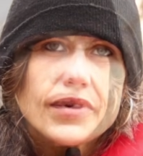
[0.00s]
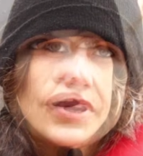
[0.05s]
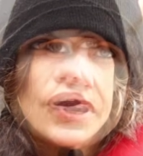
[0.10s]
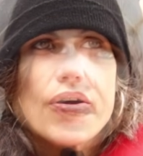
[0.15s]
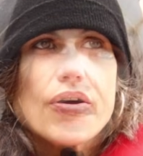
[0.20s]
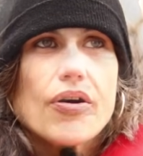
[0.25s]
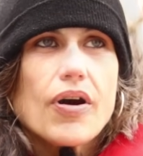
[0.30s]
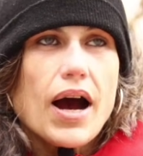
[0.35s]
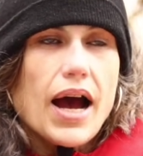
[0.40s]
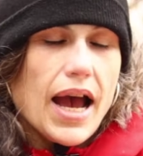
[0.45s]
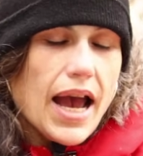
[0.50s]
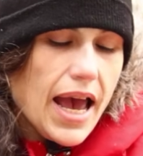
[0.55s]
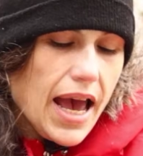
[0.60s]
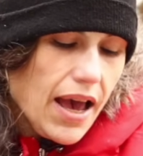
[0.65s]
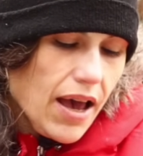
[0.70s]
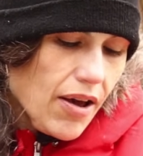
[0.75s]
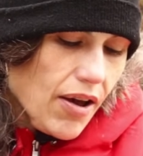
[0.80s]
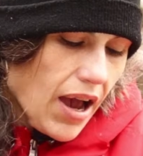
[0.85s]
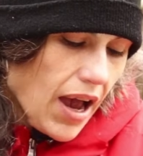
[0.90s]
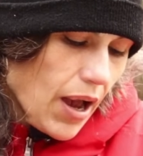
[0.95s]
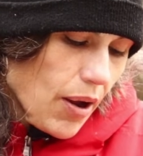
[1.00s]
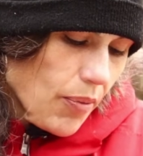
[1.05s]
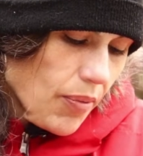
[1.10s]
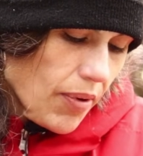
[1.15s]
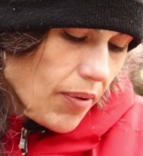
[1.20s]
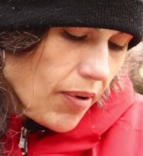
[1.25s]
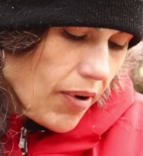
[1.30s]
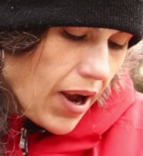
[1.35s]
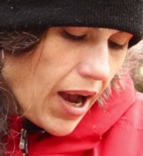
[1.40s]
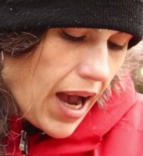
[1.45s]
Oh,
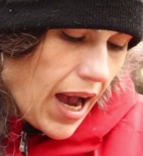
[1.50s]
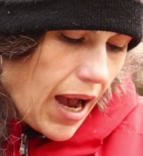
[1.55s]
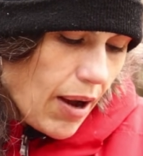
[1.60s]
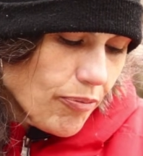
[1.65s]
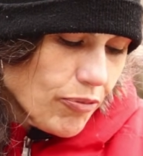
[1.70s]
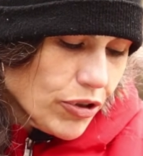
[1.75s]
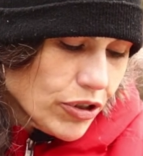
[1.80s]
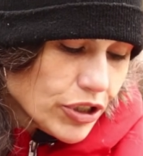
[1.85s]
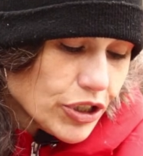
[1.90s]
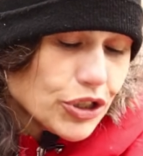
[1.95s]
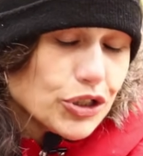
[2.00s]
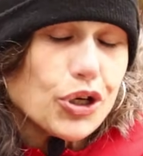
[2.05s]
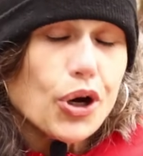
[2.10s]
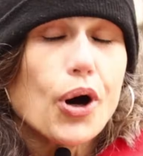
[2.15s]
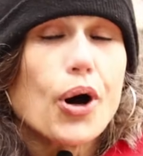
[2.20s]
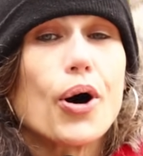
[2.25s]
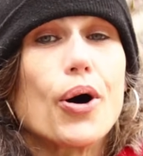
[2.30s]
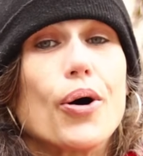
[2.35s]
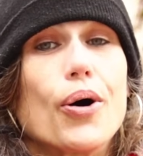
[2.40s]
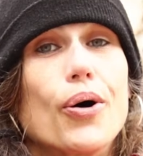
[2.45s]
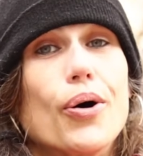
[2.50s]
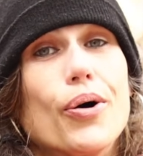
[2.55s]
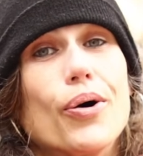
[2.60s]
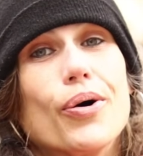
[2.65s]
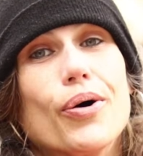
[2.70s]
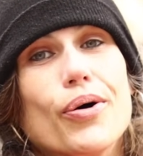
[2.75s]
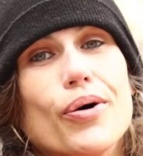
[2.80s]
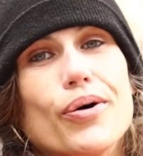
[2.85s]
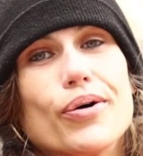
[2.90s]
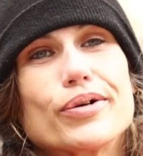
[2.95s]
I'm really tall,
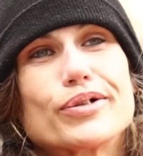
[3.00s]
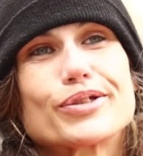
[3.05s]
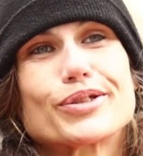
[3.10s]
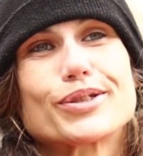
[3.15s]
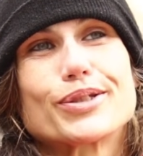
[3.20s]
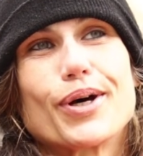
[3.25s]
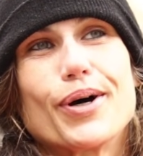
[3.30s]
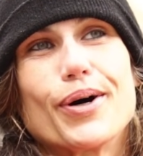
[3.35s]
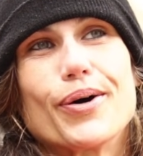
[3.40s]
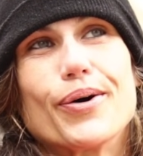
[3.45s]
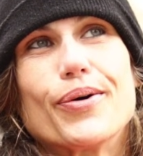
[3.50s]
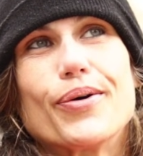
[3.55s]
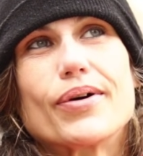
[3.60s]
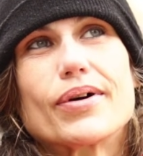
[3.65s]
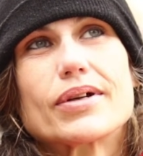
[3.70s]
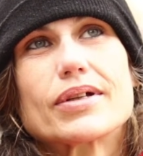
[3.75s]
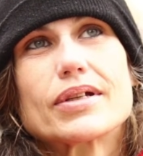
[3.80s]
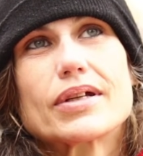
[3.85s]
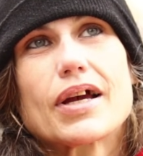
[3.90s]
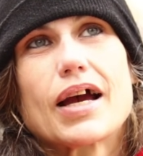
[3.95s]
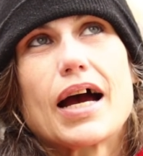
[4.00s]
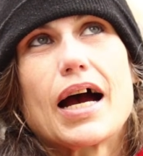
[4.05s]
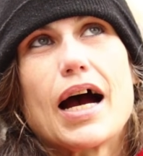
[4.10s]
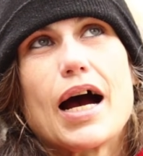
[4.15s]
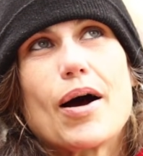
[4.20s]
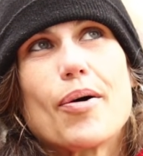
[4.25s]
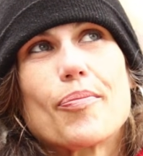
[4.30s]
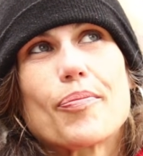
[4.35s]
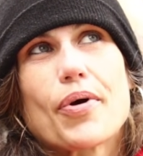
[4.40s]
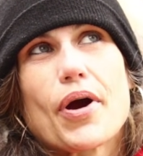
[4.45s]
so
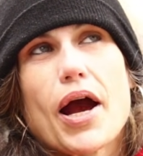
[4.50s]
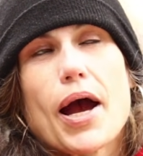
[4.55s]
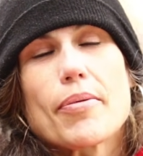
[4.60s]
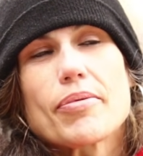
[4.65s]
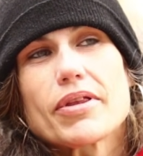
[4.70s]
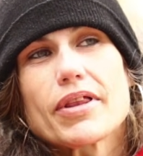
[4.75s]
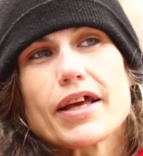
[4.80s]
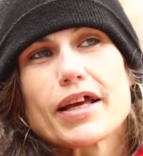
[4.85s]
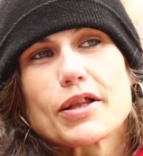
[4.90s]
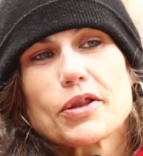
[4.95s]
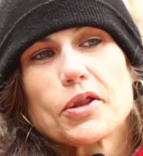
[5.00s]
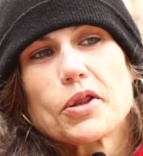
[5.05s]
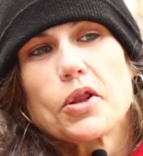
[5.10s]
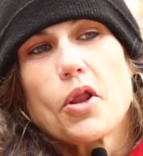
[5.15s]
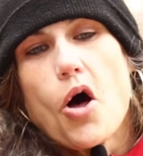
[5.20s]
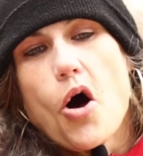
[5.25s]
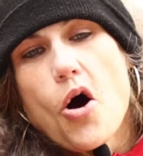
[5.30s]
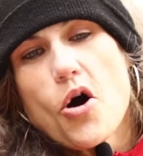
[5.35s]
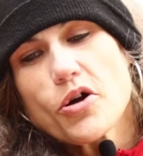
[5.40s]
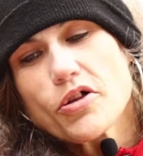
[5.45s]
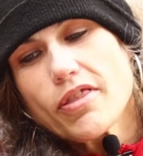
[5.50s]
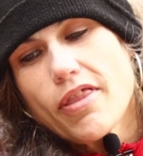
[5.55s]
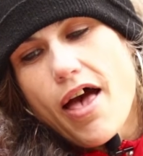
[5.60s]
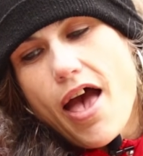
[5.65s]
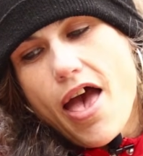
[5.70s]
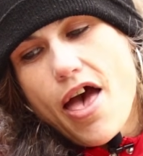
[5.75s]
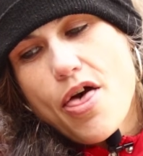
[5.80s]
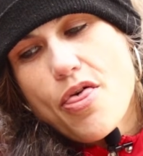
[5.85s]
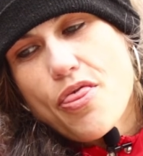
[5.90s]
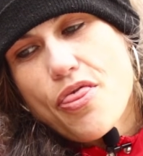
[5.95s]
I'm probably like long
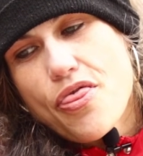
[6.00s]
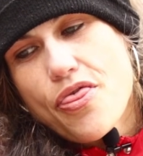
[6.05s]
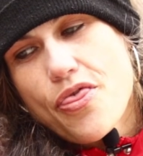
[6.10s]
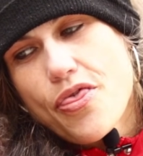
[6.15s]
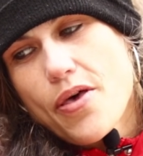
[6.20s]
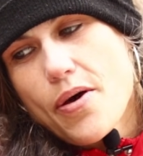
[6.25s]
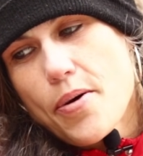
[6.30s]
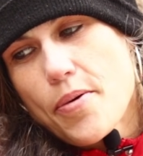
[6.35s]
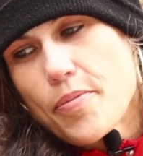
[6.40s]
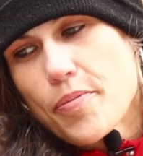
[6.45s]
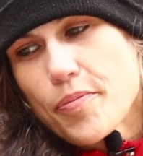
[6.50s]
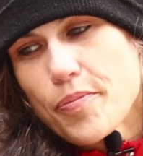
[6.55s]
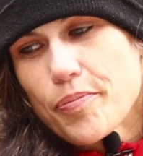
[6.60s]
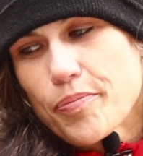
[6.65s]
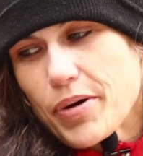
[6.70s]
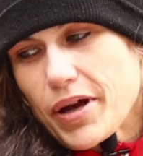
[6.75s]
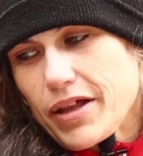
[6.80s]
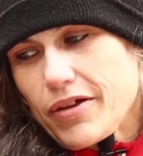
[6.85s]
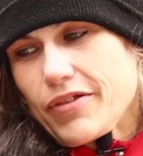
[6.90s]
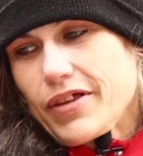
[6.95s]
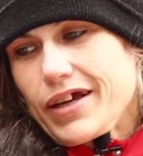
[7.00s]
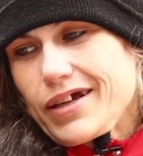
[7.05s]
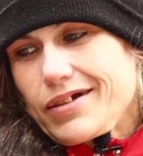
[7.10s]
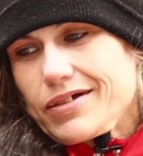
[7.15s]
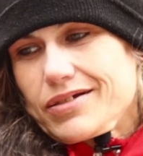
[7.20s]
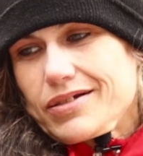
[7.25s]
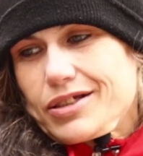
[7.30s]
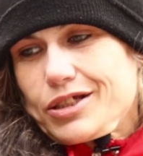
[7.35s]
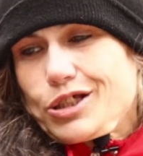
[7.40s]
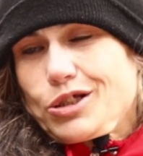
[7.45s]
length, but like
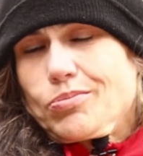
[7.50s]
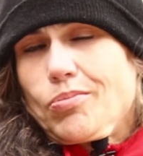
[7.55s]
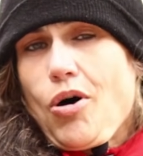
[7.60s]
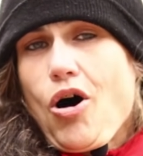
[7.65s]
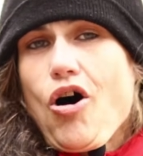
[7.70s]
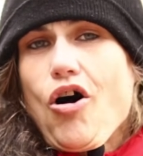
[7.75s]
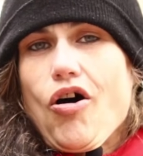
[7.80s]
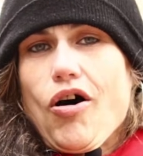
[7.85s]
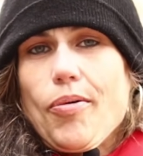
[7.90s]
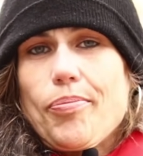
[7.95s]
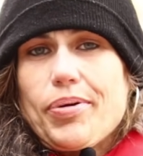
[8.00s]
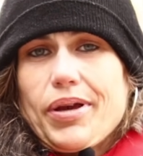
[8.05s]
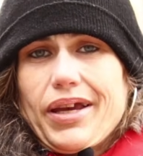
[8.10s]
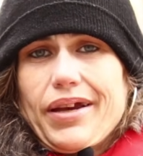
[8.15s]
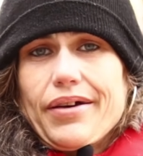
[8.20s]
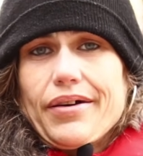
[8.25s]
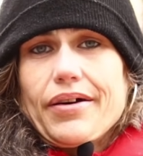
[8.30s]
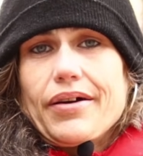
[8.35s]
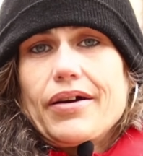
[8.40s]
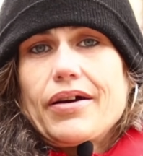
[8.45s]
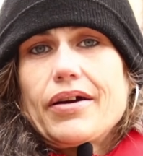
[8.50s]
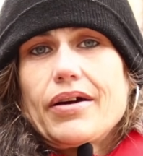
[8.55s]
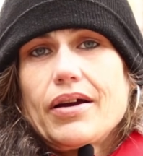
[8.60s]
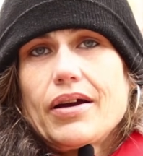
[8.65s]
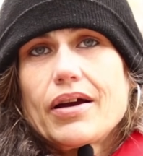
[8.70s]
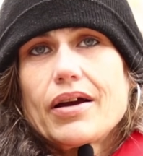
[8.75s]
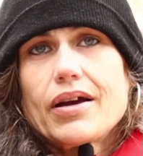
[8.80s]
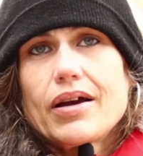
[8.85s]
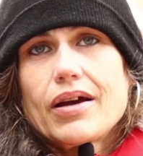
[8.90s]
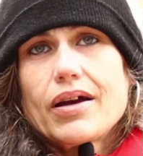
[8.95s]
small up here.
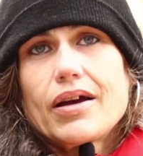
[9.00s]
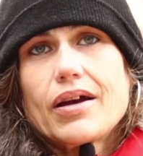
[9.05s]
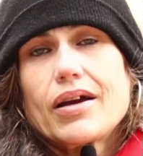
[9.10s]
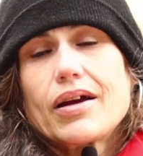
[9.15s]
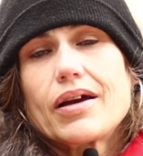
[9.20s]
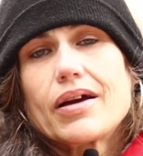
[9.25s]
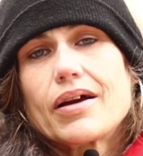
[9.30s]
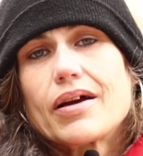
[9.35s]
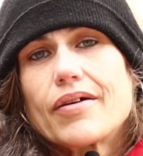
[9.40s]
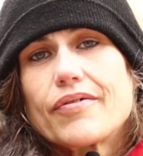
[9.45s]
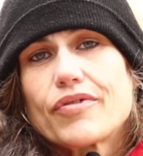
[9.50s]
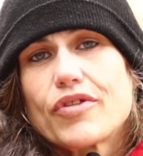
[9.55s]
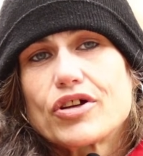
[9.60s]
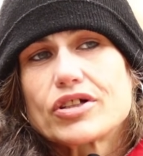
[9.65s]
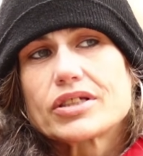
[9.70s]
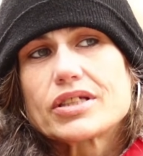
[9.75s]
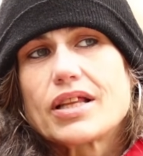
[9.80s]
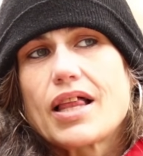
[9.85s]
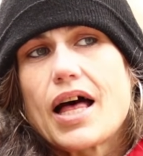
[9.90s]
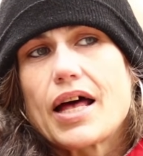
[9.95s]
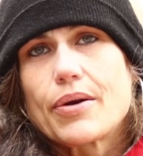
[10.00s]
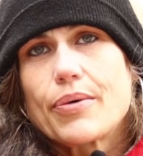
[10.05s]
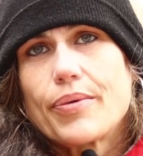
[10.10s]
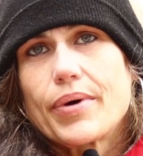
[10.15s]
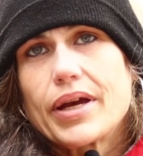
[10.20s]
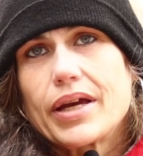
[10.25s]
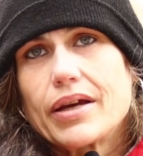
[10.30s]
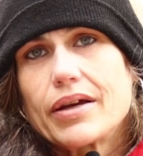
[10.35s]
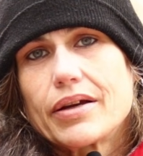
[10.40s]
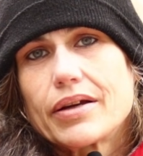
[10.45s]
Lost a lot of
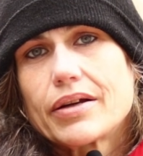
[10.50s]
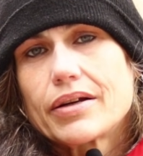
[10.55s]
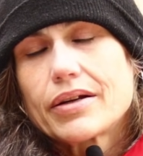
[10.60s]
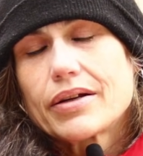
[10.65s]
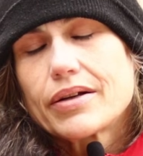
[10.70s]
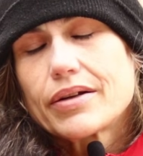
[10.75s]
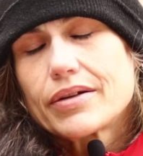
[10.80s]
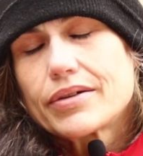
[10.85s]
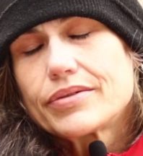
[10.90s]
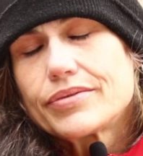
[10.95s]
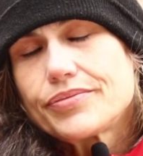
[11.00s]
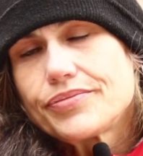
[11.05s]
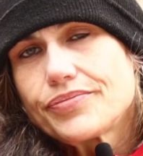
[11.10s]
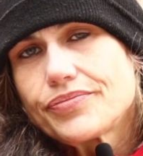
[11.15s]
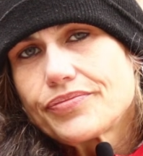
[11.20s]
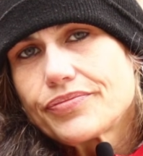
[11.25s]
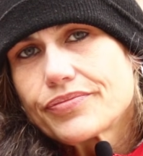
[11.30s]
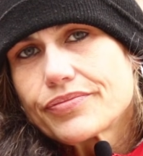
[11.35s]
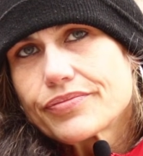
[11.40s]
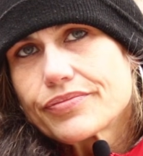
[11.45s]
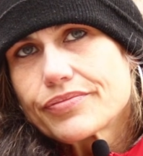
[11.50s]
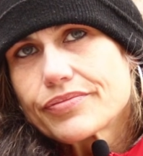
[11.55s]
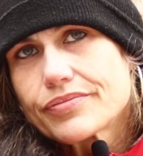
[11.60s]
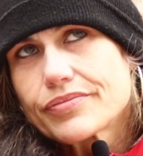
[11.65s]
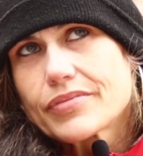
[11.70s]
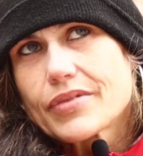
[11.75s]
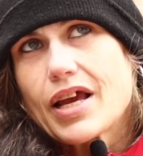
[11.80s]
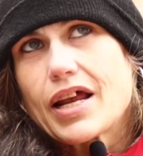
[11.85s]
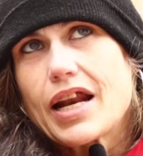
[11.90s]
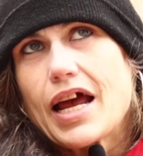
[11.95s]
weight,
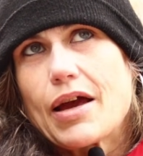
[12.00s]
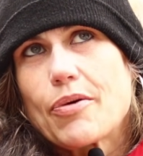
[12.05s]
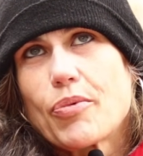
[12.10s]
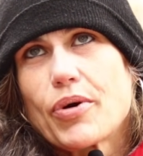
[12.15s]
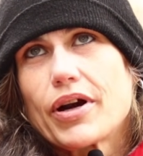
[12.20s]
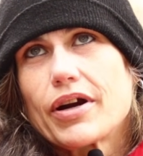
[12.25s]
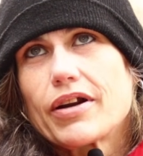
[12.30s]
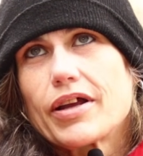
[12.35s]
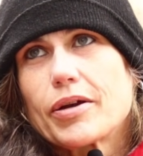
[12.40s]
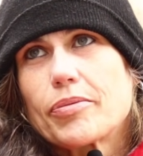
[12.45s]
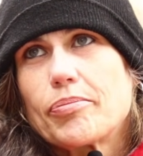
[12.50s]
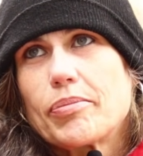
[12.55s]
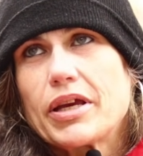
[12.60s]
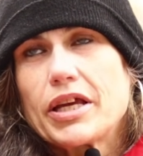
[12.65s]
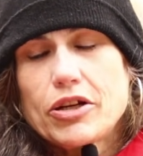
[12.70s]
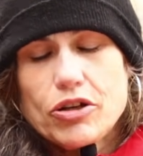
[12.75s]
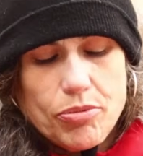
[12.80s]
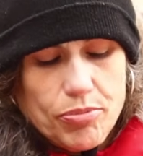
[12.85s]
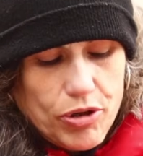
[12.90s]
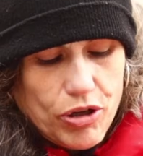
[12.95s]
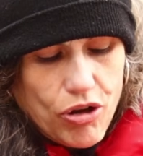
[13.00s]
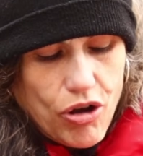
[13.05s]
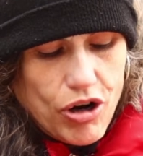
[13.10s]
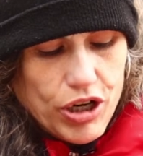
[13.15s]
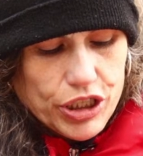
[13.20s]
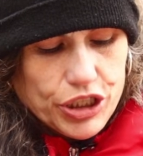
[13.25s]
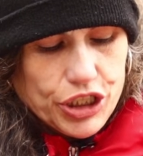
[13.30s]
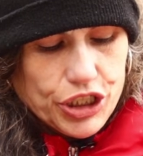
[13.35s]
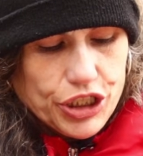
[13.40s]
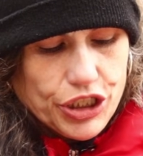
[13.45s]
and I wear like medium or
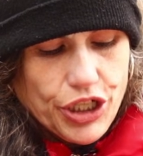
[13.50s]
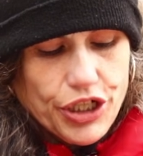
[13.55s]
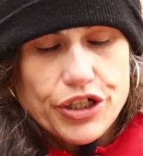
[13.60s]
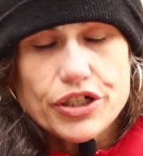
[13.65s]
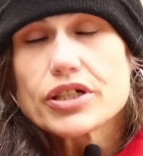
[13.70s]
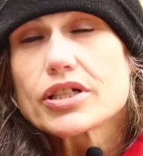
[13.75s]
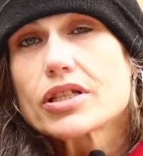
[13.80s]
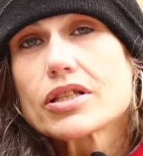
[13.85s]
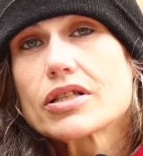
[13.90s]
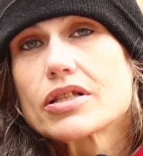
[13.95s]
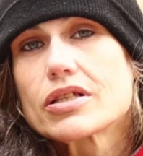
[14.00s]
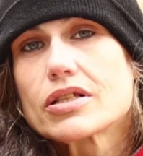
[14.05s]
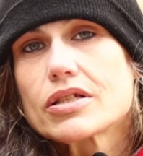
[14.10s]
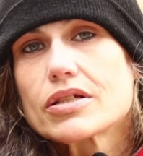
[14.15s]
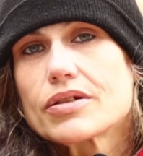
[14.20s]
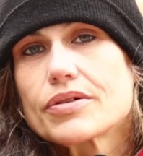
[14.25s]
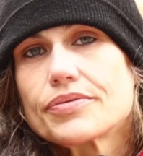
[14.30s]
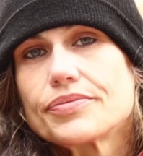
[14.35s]
large shirts.